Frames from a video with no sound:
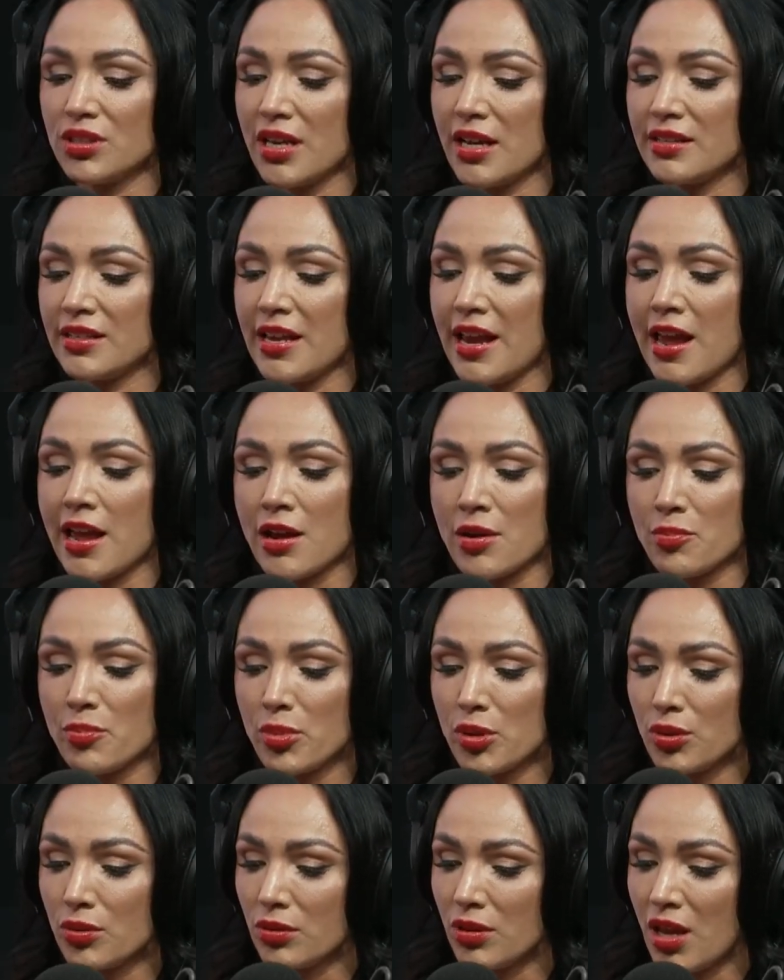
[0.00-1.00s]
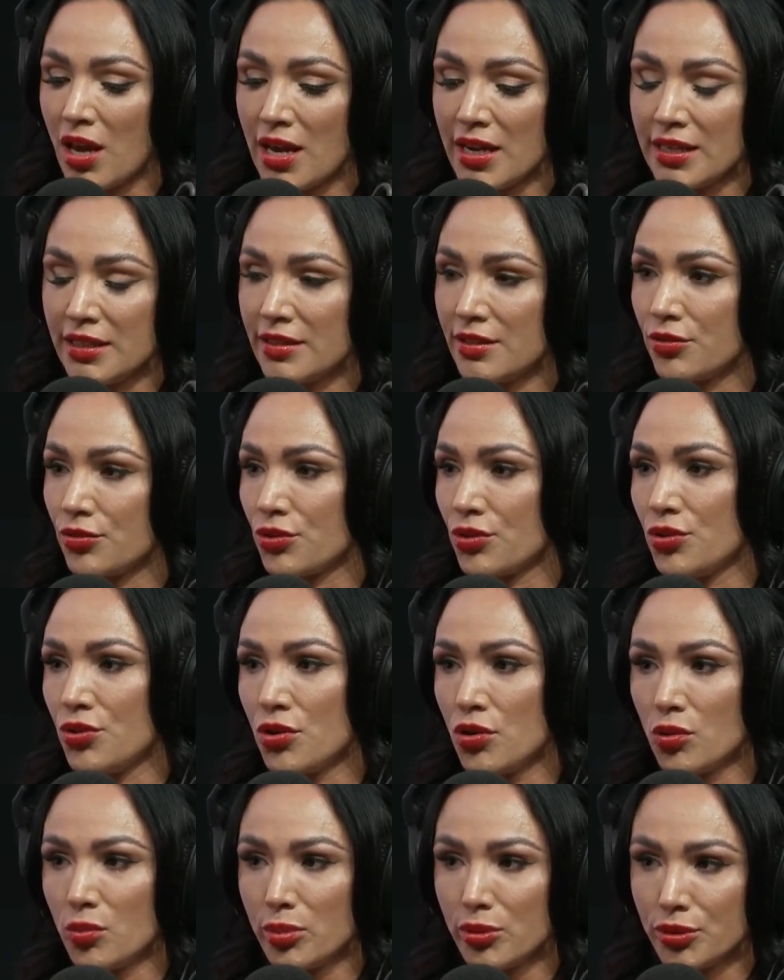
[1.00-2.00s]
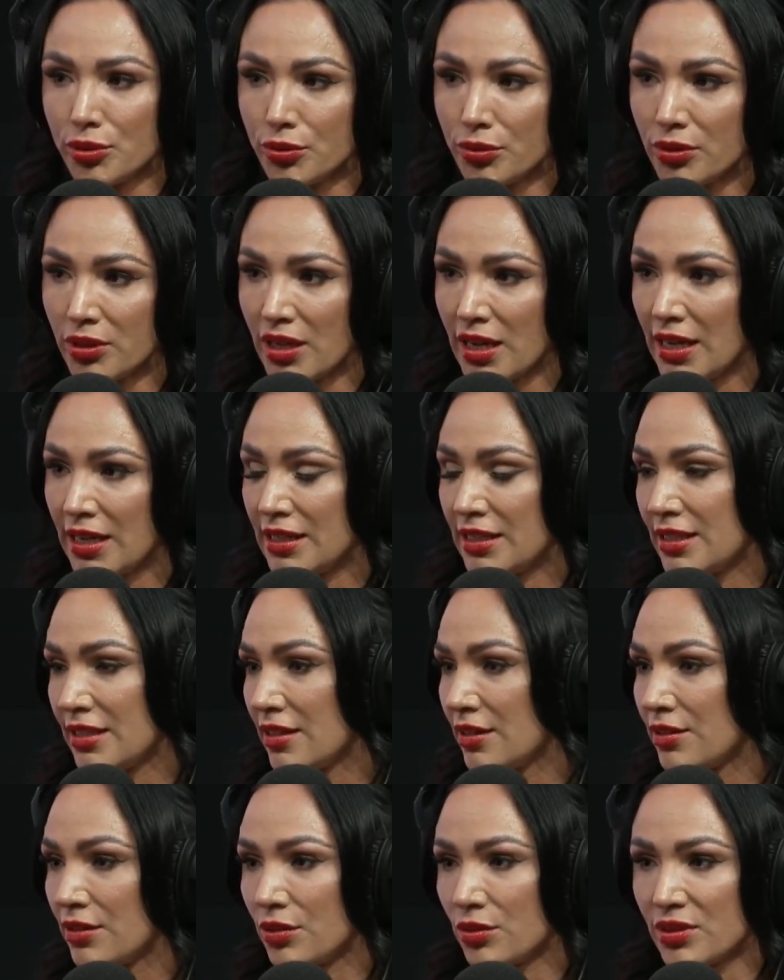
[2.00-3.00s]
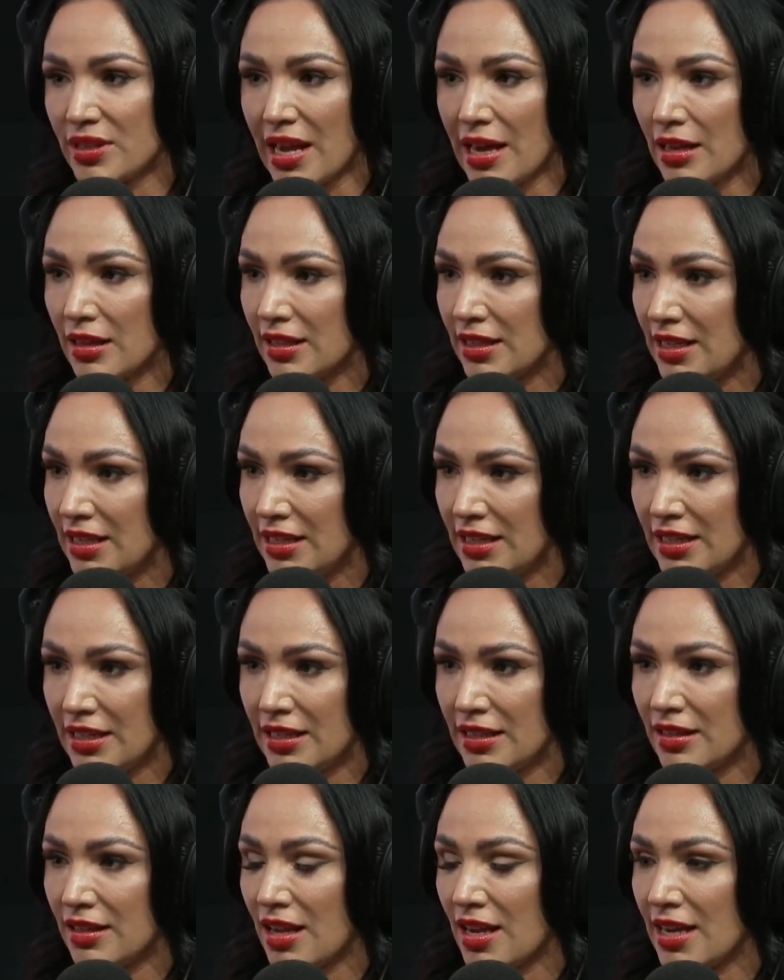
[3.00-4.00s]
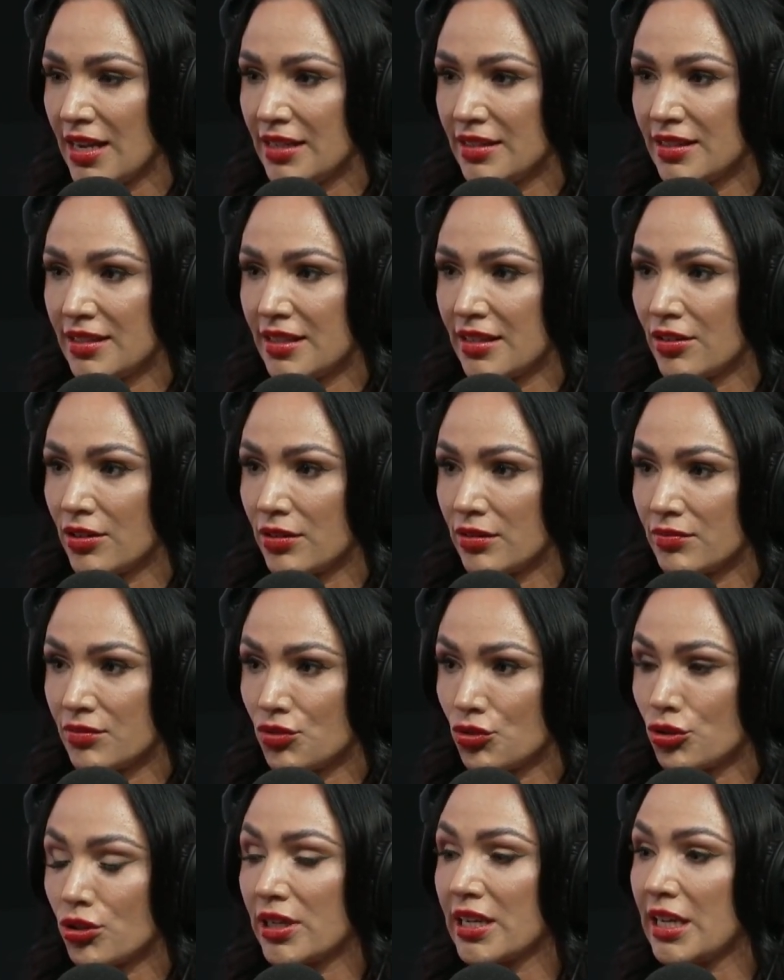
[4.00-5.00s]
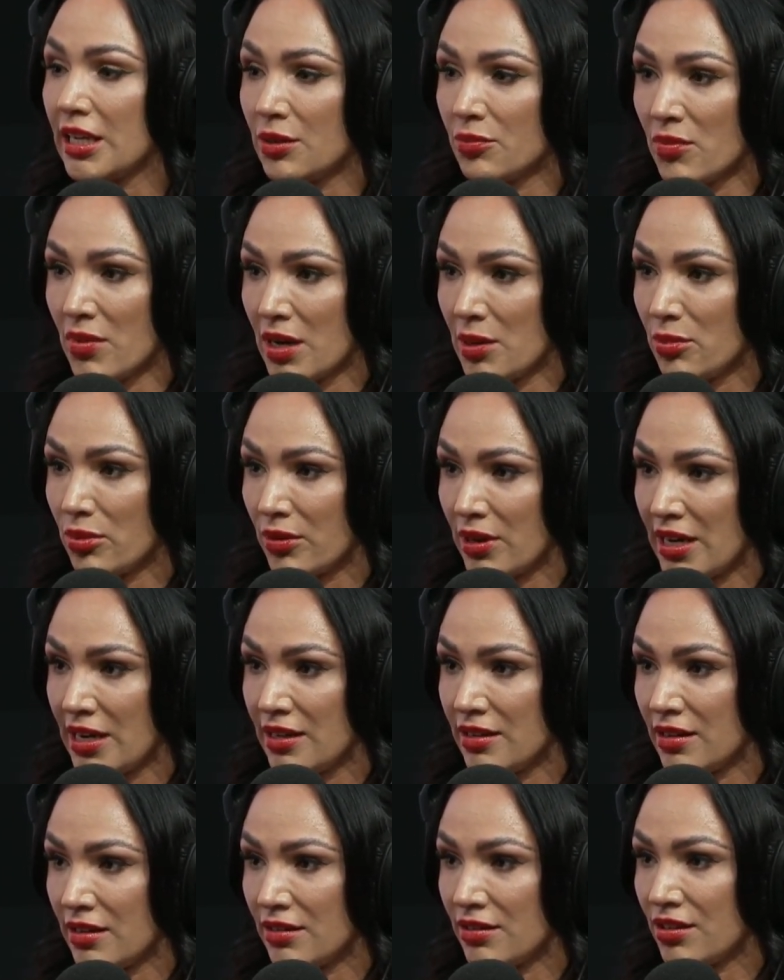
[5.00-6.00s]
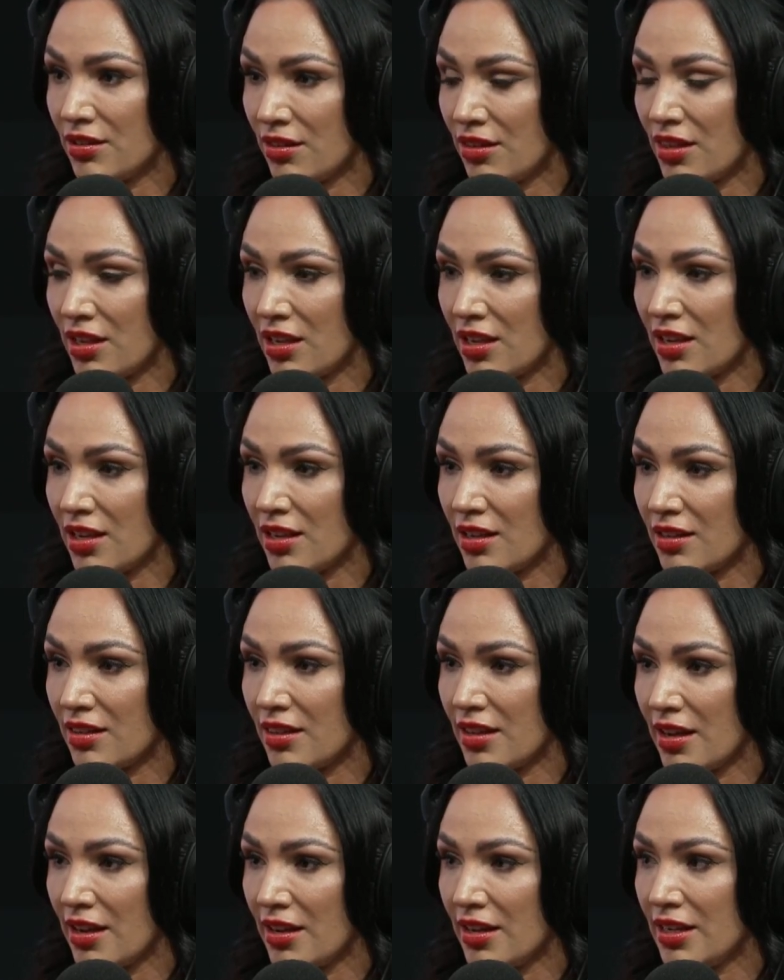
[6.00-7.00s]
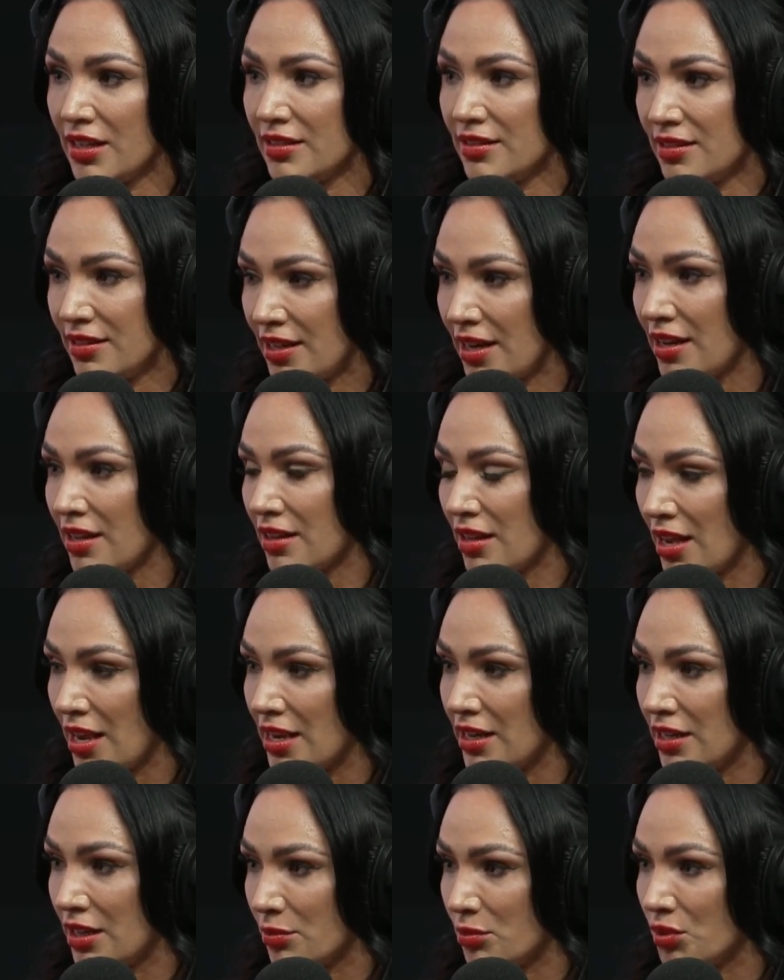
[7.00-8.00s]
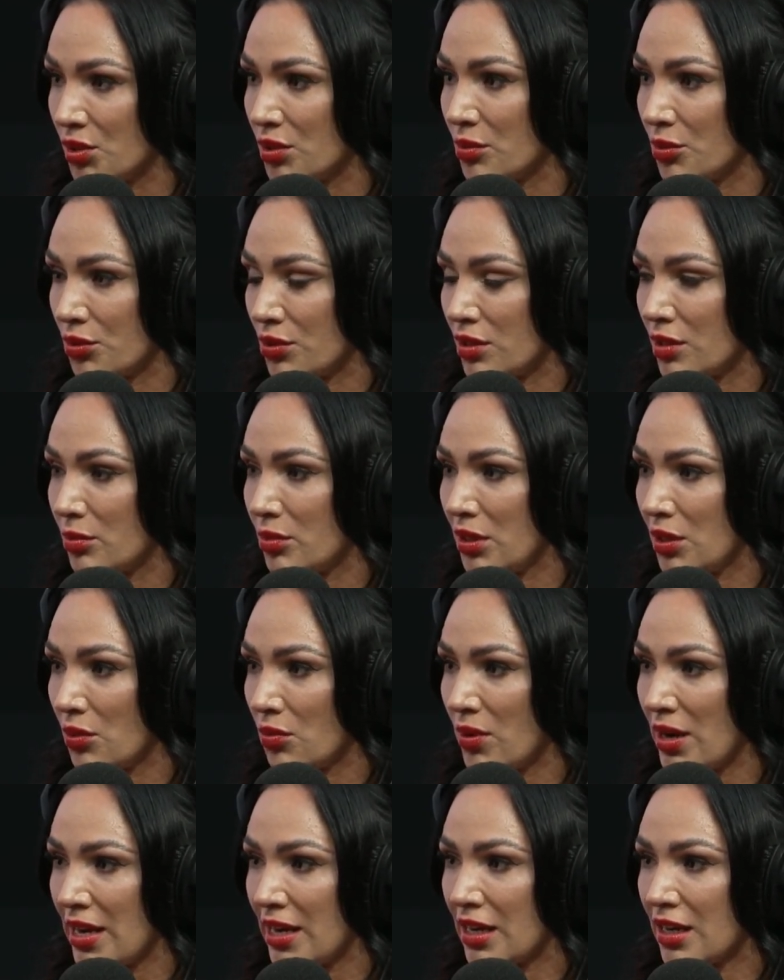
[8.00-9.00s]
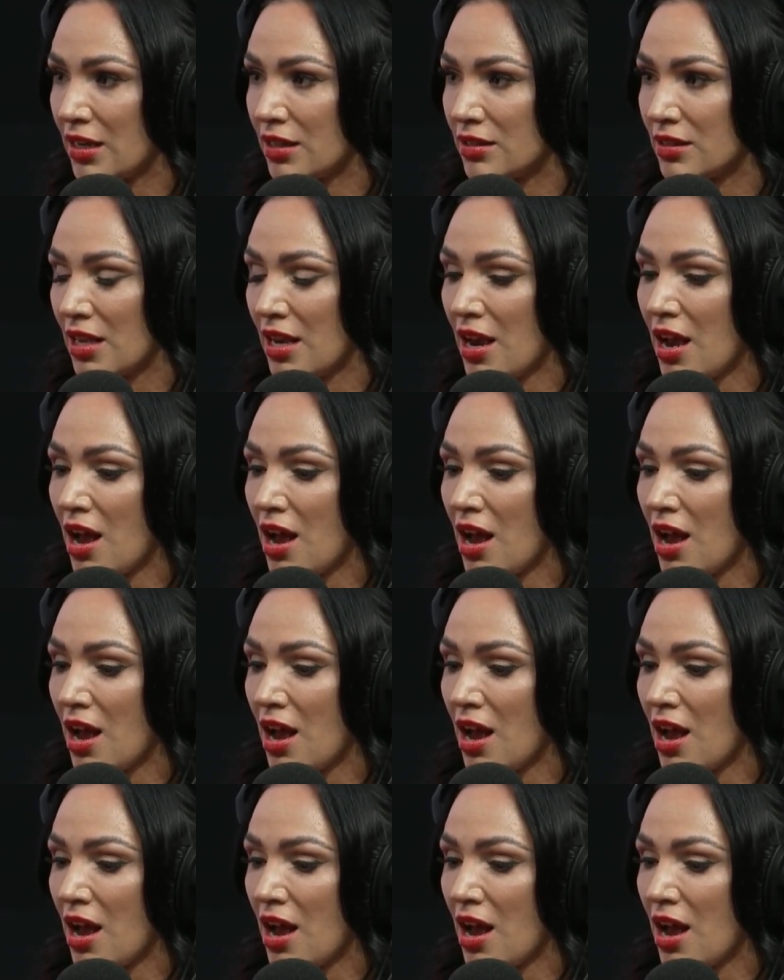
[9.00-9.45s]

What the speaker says: has amber lights. There's no blue lights, none of those LED lights that are tricking my brain into thinking that it's daylight and I'm supposed to be awake because